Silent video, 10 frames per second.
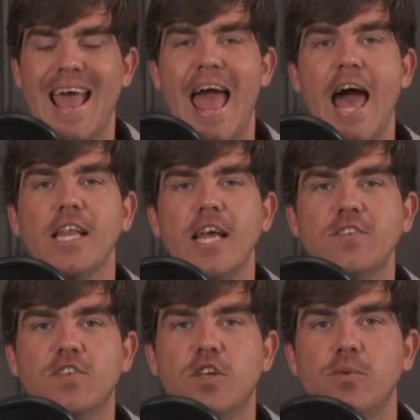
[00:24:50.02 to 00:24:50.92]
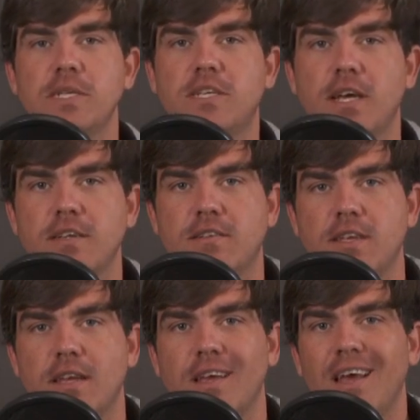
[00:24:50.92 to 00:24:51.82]
LSU and
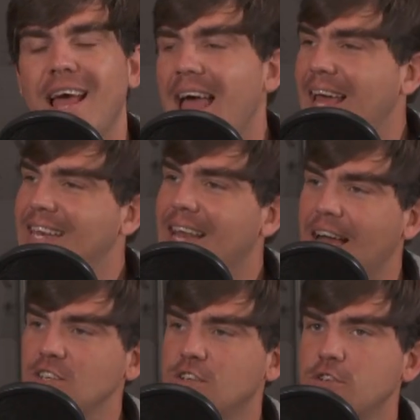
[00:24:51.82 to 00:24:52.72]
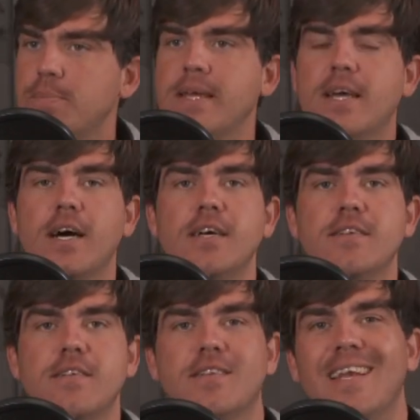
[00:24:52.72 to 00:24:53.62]
Tennessee, and not just
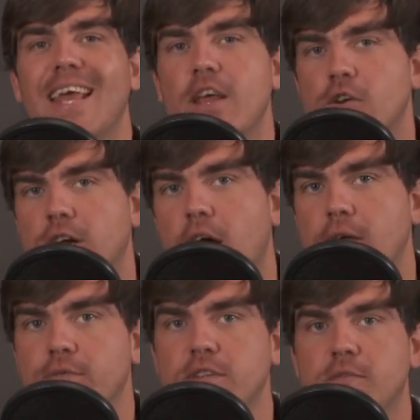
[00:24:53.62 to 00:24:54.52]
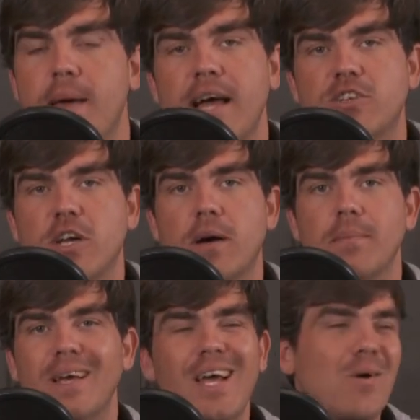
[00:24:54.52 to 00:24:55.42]
because it's an interconference matchup
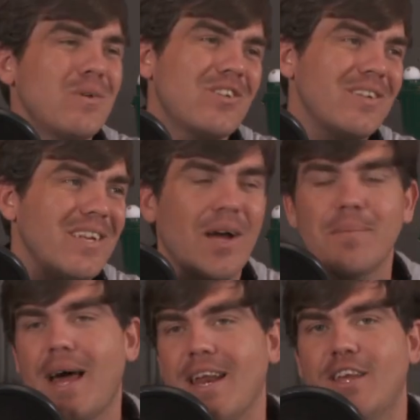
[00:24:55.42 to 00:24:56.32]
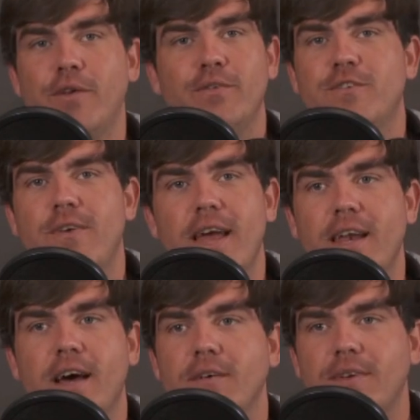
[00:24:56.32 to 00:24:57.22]
which, you know, I'm not a huge fan
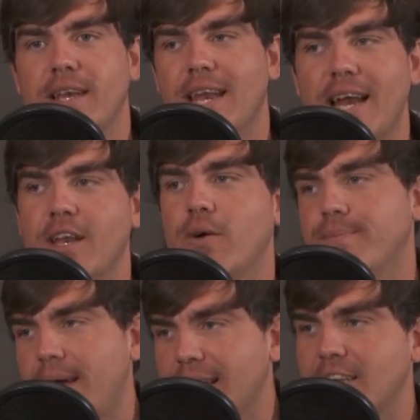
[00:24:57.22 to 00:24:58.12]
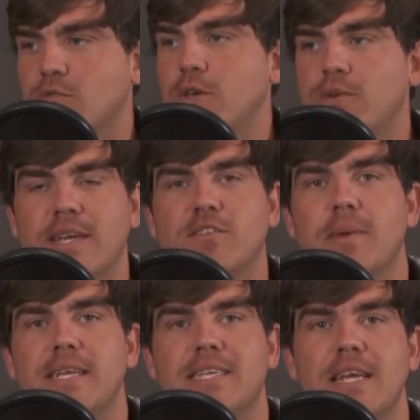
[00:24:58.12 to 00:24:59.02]
of. And I know, I guess when you get as
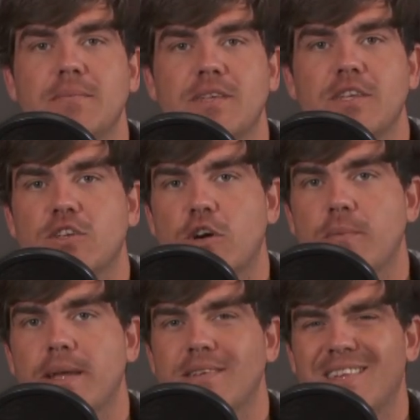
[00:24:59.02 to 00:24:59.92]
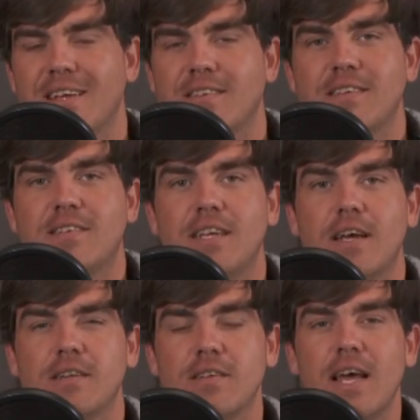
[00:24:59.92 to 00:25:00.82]
many teams in the tournament as the SEC
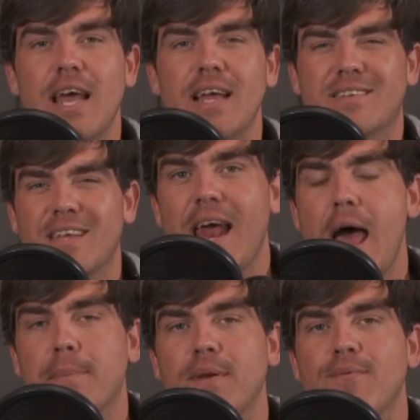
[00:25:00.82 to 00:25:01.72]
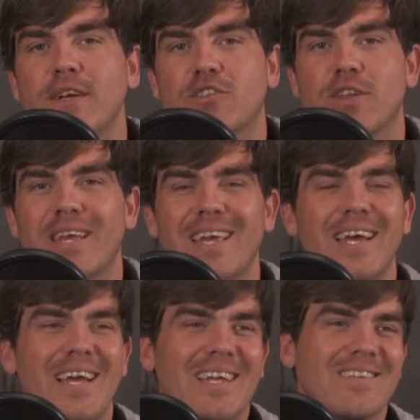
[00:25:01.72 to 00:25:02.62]
does, it's happen eventually.
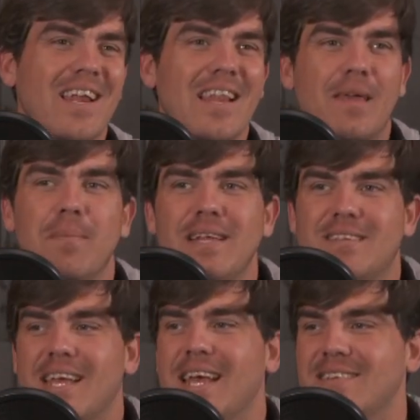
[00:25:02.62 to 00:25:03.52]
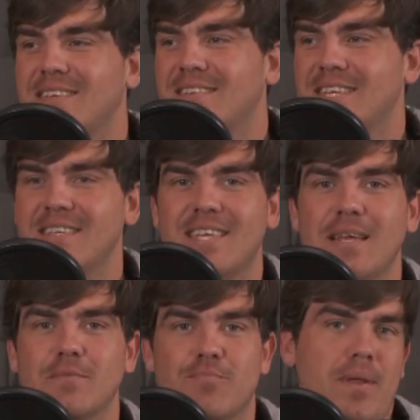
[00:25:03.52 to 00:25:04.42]
It's kind of like me seeing SEC
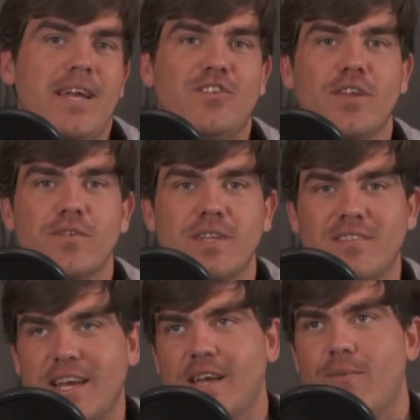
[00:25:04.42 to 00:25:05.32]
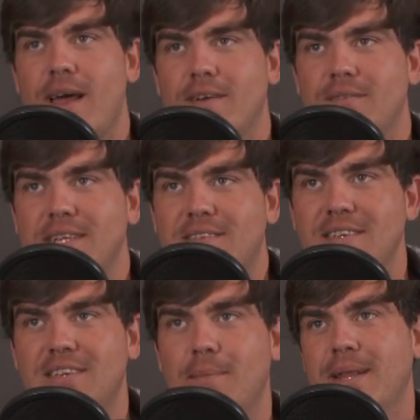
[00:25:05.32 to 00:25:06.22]
teams play each other in the second round of the
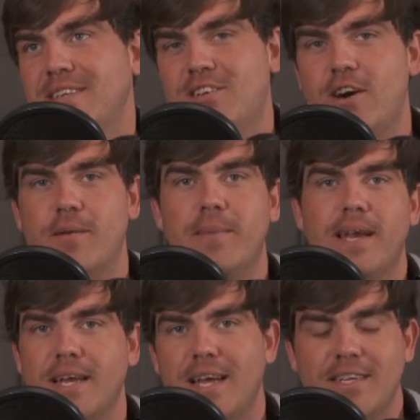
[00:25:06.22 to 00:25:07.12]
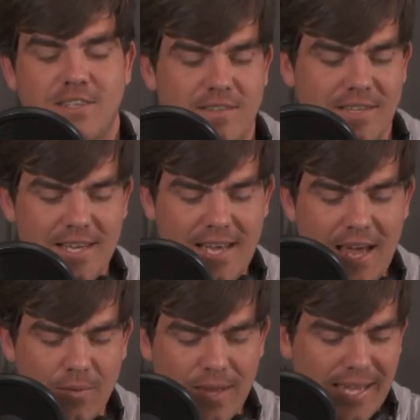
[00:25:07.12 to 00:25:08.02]
NCAA tournament. I
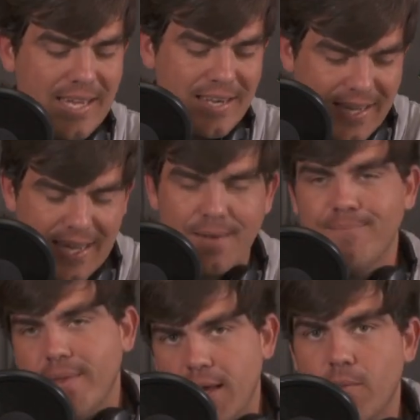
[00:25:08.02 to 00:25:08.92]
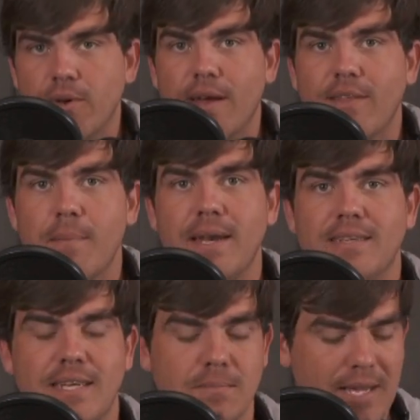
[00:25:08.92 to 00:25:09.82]
don't like it. And again, when you have that many
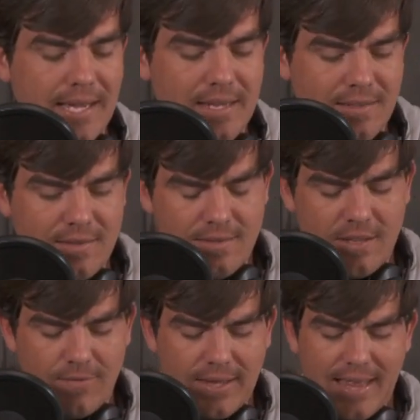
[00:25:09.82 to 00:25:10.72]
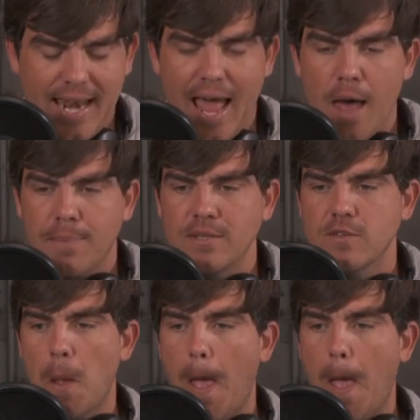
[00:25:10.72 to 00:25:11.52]
teams, I guess stuff like that happens.